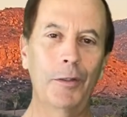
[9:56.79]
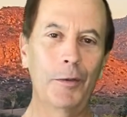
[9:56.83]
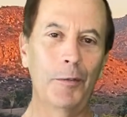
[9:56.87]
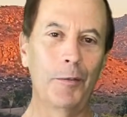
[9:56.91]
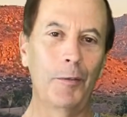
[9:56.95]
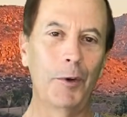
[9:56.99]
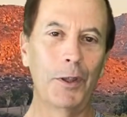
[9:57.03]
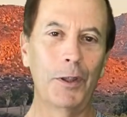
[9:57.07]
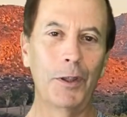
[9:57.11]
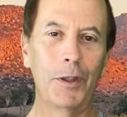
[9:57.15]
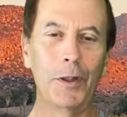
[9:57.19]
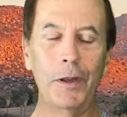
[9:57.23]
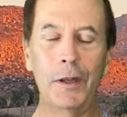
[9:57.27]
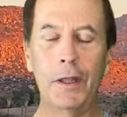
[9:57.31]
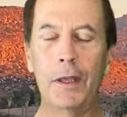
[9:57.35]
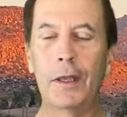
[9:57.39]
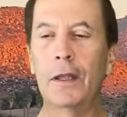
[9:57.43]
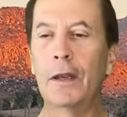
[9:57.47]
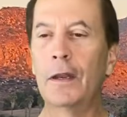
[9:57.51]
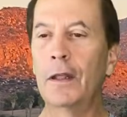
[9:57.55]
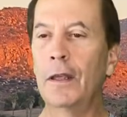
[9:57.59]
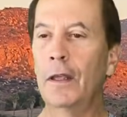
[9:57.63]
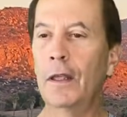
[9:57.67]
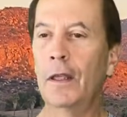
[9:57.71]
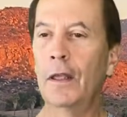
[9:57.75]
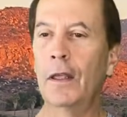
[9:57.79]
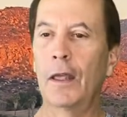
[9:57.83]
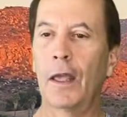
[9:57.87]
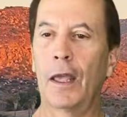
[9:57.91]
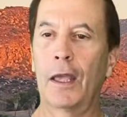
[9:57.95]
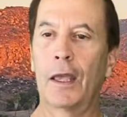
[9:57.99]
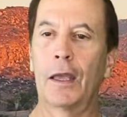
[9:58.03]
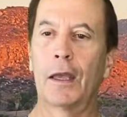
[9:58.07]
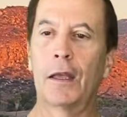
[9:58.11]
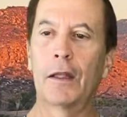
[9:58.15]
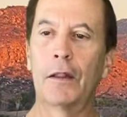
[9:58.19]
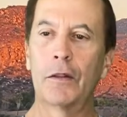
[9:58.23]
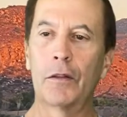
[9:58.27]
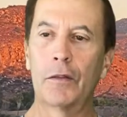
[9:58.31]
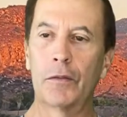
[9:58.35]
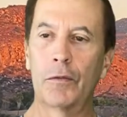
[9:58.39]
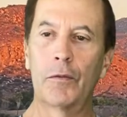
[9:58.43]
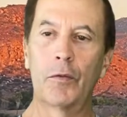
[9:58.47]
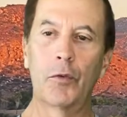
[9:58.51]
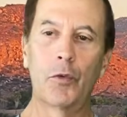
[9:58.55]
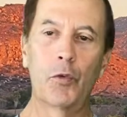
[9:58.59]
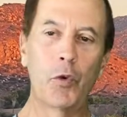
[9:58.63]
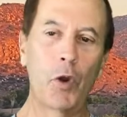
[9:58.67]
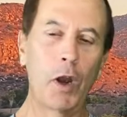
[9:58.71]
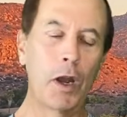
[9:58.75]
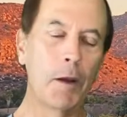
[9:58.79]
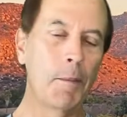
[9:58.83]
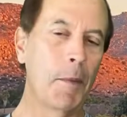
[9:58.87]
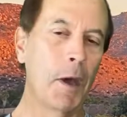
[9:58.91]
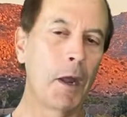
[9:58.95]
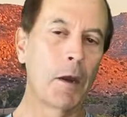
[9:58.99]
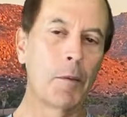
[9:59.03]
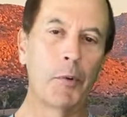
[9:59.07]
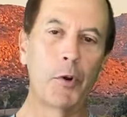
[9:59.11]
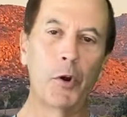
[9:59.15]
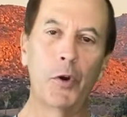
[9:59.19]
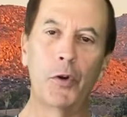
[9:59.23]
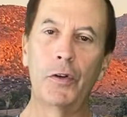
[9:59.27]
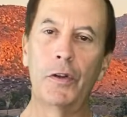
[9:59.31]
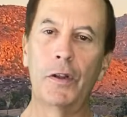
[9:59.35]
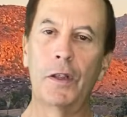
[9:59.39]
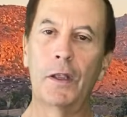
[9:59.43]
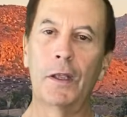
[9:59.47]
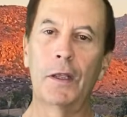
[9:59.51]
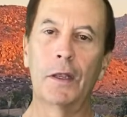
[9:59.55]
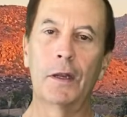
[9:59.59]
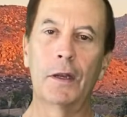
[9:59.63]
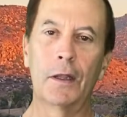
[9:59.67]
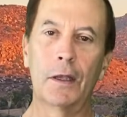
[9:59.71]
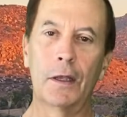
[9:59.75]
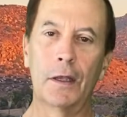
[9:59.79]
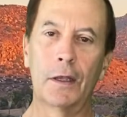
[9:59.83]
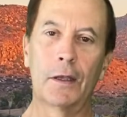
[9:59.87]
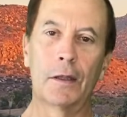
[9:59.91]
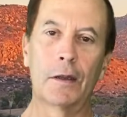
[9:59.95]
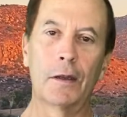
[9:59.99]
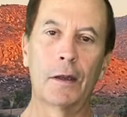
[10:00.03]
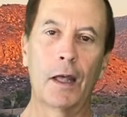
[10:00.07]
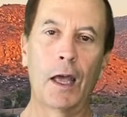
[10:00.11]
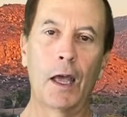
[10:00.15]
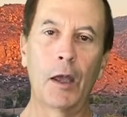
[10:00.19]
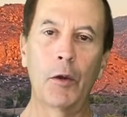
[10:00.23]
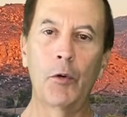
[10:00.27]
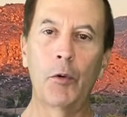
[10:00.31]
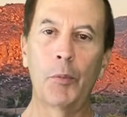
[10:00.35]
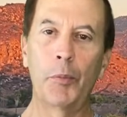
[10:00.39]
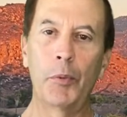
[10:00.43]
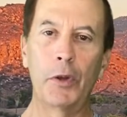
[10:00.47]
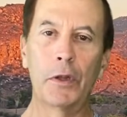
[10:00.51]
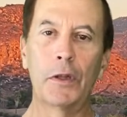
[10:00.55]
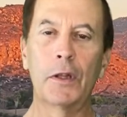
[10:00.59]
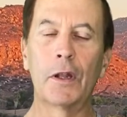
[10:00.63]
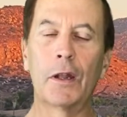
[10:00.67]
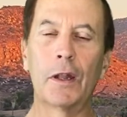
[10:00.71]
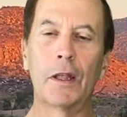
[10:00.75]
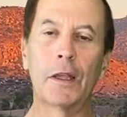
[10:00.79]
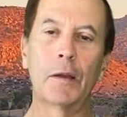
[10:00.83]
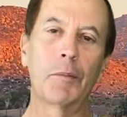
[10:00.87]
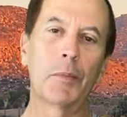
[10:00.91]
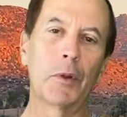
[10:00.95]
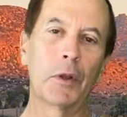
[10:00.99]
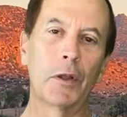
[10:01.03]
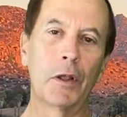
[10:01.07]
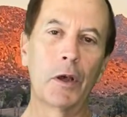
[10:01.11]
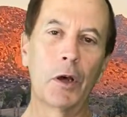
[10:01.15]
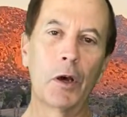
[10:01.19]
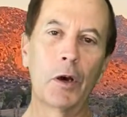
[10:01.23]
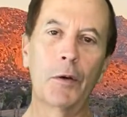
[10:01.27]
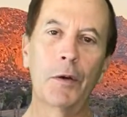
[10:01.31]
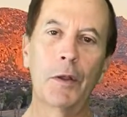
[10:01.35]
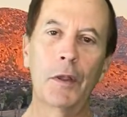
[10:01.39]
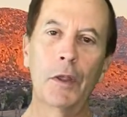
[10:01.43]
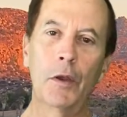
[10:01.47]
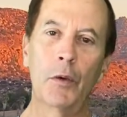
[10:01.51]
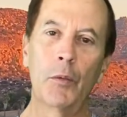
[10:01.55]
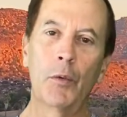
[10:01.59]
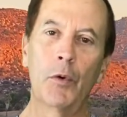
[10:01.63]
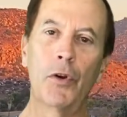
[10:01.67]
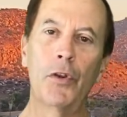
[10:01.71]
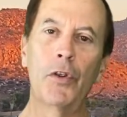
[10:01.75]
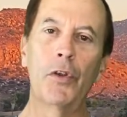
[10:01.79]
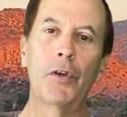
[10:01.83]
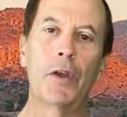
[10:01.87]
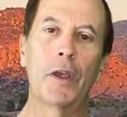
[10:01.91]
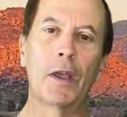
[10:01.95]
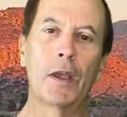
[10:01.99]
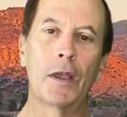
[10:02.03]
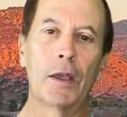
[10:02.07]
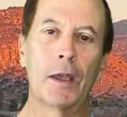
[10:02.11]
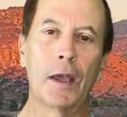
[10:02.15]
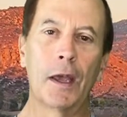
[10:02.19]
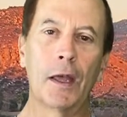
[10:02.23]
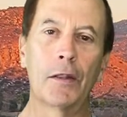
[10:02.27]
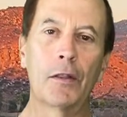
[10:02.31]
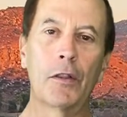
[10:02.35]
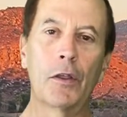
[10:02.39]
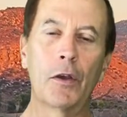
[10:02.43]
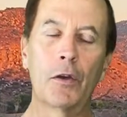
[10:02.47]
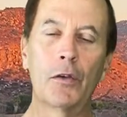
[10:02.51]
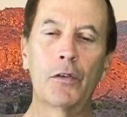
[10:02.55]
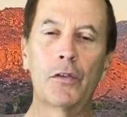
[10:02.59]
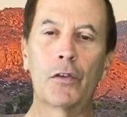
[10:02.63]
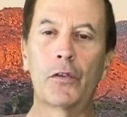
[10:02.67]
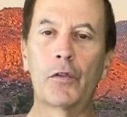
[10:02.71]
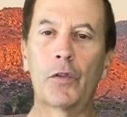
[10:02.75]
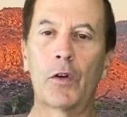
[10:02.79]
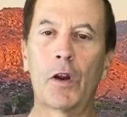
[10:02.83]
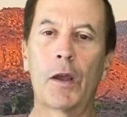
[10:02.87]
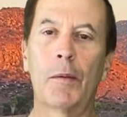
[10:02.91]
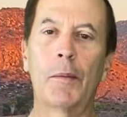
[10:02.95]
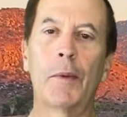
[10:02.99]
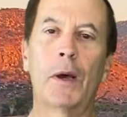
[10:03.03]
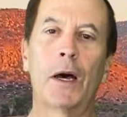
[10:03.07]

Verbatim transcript: what you need and great amount of protein, and I will put in the link below where you can get those to try them